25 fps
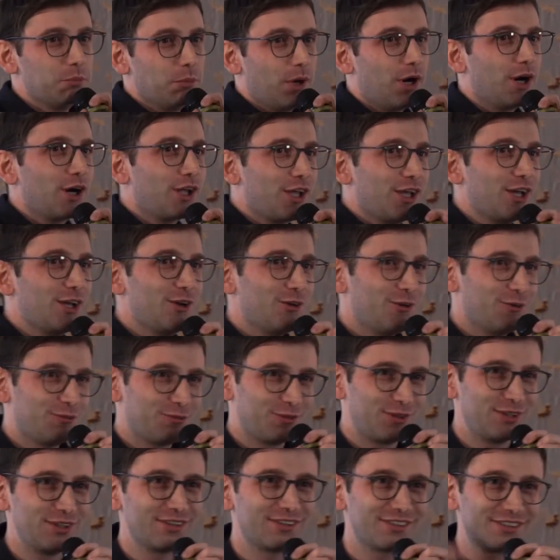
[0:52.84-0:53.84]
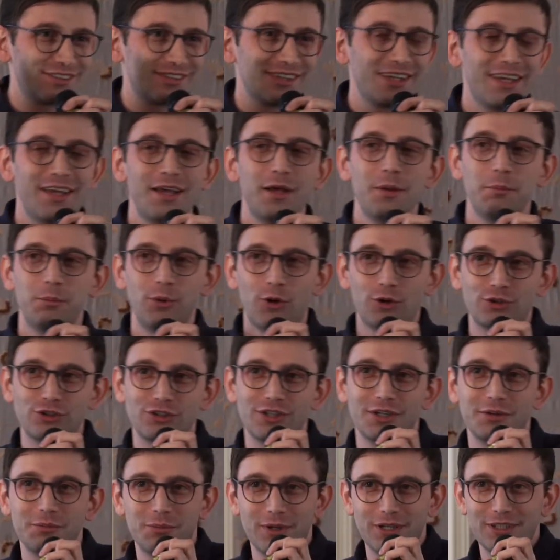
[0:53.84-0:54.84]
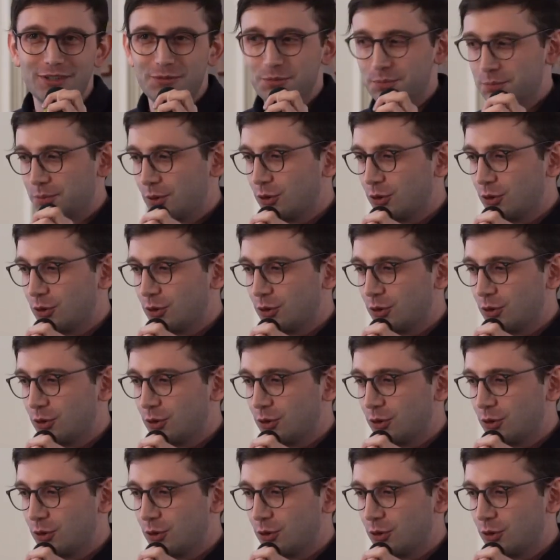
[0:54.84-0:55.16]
market of this blockchain-based